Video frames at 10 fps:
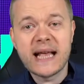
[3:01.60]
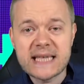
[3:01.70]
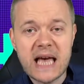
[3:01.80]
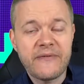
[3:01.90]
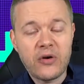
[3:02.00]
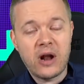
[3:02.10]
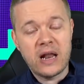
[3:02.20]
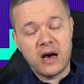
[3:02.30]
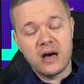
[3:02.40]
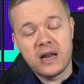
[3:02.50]

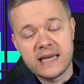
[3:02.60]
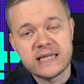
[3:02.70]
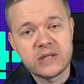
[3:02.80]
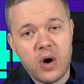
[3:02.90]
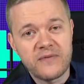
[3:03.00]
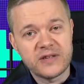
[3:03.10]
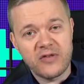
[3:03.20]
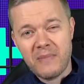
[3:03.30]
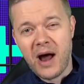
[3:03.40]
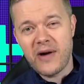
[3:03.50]
to listen to offers
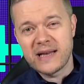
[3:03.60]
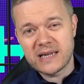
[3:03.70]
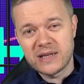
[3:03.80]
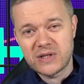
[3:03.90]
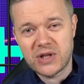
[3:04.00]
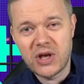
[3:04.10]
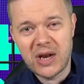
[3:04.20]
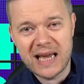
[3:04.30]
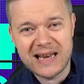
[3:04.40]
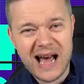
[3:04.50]
for Mahrez and
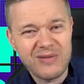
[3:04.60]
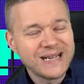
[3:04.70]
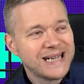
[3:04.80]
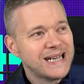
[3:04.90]
Sterling. Now,